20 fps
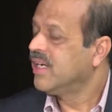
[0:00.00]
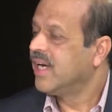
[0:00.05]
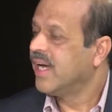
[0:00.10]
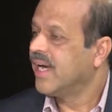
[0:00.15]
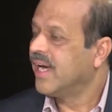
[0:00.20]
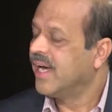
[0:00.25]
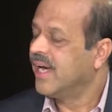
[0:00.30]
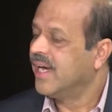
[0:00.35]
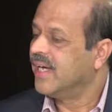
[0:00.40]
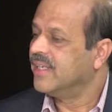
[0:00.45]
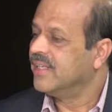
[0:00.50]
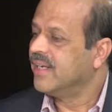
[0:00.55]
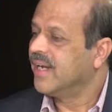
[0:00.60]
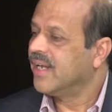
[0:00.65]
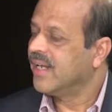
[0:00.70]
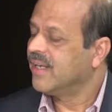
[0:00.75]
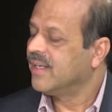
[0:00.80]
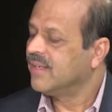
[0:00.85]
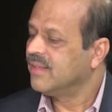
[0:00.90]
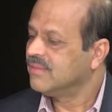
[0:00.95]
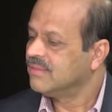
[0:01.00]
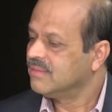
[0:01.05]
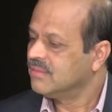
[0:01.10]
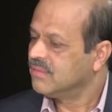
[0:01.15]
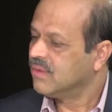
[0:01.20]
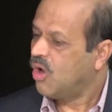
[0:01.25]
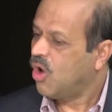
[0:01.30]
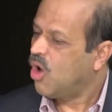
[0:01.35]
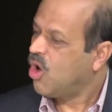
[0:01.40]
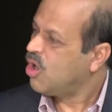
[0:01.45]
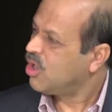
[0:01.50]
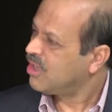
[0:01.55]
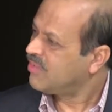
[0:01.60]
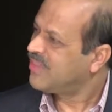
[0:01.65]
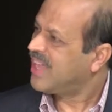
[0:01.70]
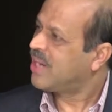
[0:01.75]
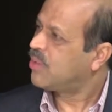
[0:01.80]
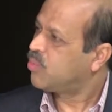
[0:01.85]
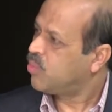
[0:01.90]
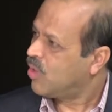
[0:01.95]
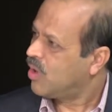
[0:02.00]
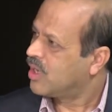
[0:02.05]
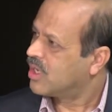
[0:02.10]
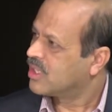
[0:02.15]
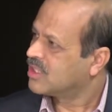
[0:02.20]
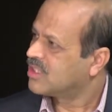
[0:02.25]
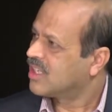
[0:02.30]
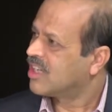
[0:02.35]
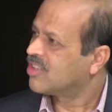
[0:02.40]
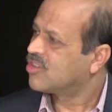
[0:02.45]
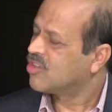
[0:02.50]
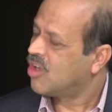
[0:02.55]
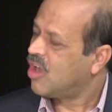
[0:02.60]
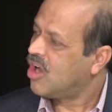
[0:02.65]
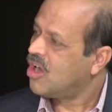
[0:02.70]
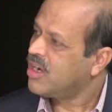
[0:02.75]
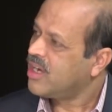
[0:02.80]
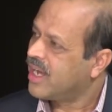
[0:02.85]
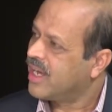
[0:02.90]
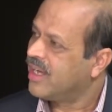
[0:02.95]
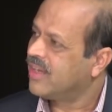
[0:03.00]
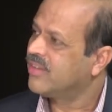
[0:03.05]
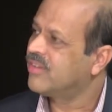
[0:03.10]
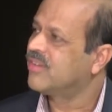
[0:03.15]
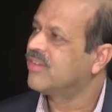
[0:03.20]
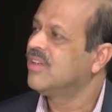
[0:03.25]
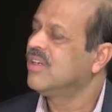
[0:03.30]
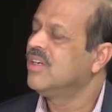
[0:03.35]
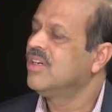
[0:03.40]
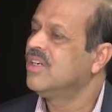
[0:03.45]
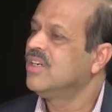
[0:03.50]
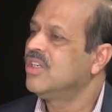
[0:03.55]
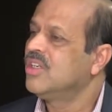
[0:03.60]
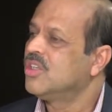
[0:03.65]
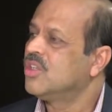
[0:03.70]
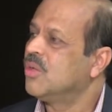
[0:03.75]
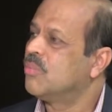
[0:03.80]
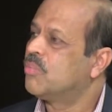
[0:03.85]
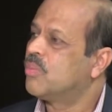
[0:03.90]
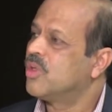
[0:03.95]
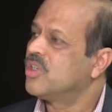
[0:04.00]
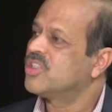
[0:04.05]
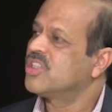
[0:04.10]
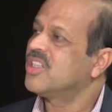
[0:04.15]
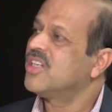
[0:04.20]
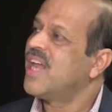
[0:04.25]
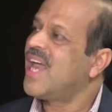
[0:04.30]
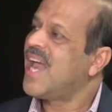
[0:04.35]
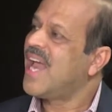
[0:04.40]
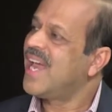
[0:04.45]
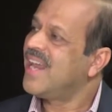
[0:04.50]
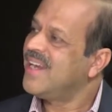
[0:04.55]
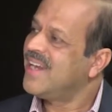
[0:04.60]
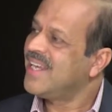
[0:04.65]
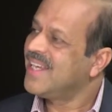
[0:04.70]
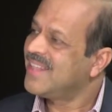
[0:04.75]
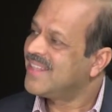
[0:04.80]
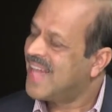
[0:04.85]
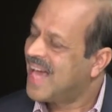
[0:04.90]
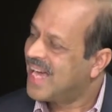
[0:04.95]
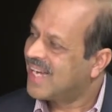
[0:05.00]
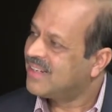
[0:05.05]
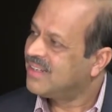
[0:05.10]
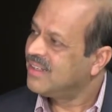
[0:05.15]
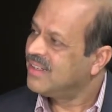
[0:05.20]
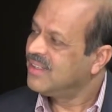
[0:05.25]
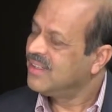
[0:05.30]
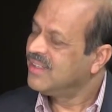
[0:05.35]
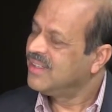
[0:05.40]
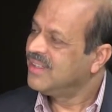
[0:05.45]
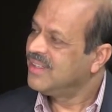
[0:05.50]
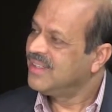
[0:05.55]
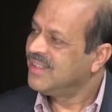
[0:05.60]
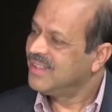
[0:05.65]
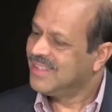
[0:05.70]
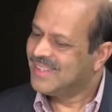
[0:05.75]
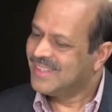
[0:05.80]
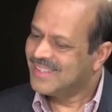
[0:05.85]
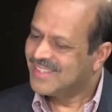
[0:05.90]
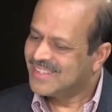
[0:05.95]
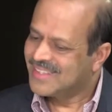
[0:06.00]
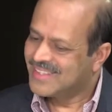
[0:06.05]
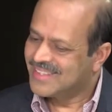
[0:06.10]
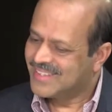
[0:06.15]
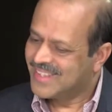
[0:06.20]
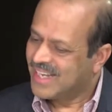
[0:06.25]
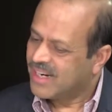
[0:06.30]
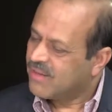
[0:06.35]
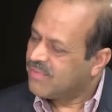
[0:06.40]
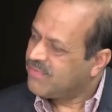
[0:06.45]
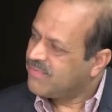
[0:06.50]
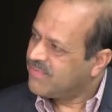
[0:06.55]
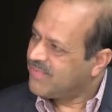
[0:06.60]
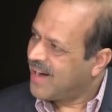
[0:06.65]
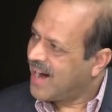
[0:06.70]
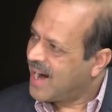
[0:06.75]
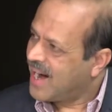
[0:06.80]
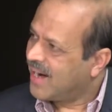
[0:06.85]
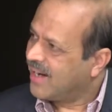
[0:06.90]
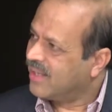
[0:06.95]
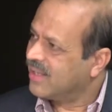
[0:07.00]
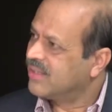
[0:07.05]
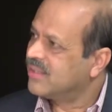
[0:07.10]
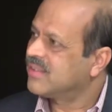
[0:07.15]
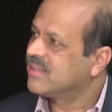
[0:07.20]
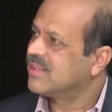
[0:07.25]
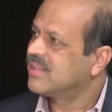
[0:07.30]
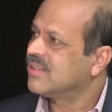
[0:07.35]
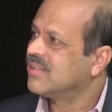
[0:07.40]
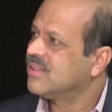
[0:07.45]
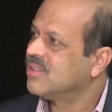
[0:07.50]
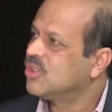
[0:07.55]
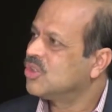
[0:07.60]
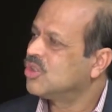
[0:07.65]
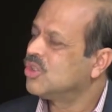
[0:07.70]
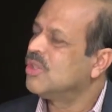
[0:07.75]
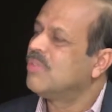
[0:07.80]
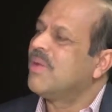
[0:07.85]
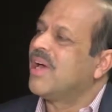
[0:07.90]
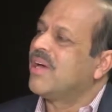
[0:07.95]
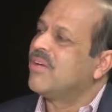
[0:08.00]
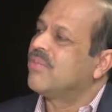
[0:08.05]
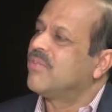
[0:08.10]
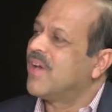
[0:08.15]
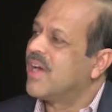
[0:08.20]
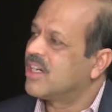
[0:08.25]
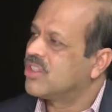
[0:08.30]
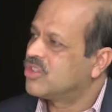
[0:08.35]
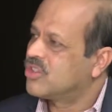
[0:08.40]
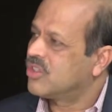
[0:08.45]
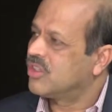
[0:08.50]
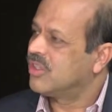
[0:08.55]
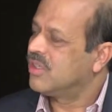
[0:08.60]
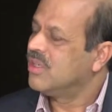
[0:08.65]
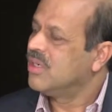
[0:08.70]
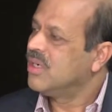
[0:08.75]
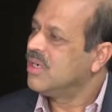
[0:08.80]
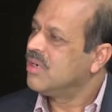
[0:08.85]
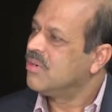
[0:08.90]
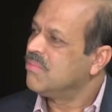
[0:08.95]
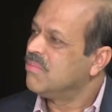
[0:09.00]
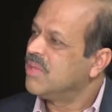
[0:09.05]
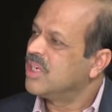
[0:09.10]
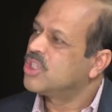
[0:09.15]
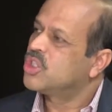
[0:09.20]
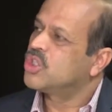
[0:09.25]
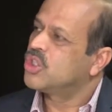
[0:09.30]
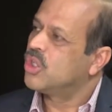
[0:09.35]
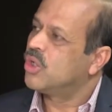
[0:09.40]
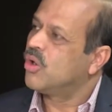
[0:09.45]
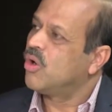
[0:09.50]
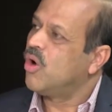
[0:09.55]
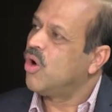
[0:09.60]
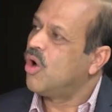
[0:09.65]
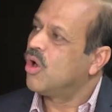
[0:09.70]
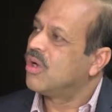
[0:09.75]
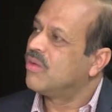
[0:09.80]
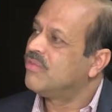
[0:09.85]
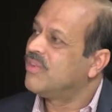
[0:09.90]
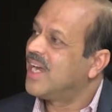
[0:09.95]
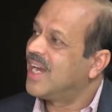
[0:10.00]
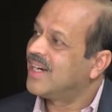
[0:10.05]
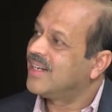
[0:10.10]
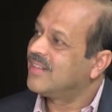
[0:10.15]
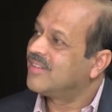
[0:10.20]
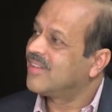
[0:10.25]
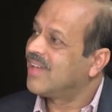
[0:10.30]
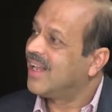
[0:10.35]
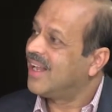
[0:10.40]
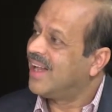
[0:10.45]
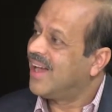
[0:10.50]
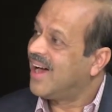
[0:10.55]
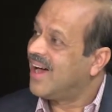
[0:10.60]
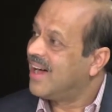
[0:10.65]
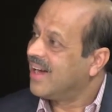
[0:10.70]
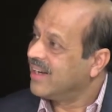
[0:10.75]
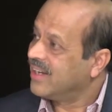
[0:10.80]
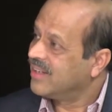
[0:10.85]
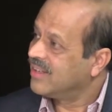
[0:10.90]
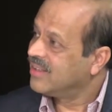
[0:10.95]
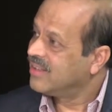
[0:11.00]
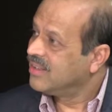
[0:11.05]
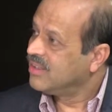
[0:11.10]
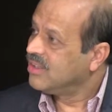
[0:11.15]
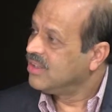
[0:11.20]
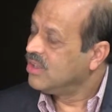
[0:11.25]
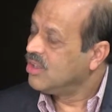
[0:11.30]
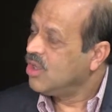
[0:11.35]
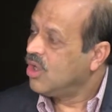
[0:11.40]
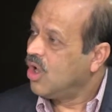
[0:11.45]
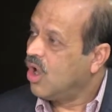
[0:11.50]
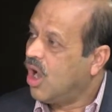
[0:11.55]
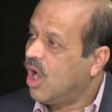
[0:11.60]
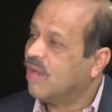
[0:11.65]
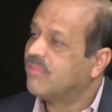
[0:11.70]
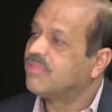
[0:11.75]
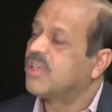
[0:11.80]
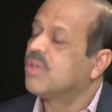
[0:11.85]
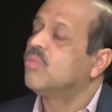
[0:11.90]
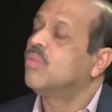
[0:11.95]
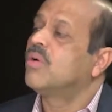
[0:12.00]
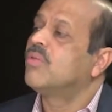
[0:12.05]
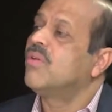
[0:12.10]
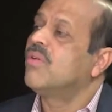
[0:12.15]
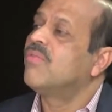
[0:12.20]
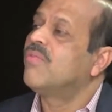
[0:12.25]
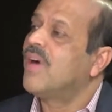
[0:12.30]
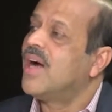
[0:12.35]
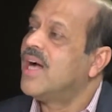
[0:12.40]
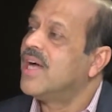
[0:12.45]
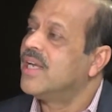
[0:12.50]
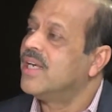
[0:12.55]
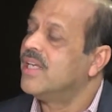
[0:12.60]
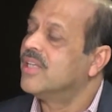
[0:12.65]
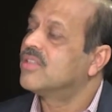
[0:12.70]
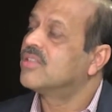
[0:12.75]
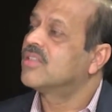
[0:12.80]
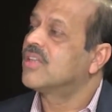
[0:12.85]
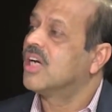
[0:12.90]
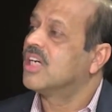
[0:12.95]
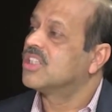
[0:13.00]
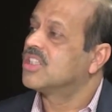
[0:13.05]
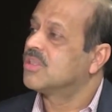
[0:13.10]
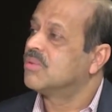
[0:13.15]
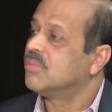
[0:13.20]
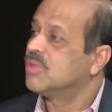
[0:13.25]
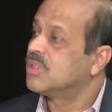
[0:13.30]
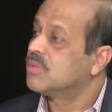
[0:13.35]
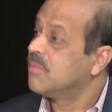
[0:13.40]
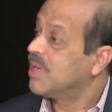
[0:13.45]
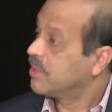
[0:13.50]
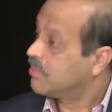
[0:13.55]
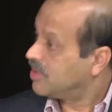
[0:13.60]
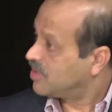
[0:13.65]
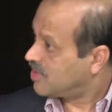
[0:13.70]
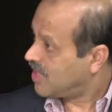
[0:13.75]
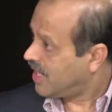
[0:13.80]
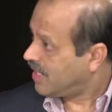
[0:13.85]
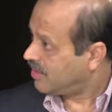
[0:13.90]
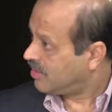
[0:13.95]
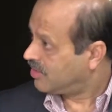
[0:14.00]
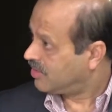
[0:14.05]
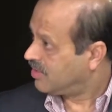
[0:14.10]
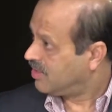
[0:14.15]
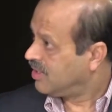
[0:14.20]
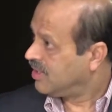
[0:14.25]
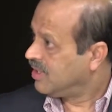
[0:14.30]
And all of that works as long as the person handing that set of files to the manufacturer makes sure all of that is aligned. Often what we find is customers make mistakes.